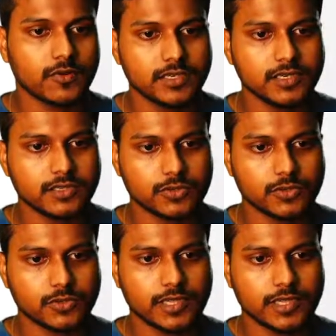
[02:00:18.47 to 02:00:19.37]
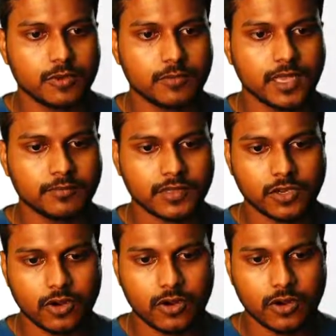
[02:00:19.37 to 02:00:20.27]
So there will be something
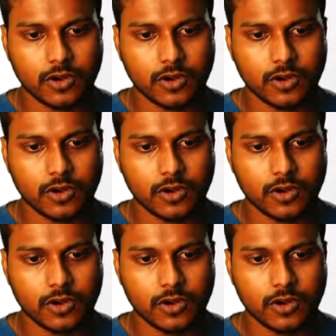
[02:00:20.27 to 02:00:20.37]
called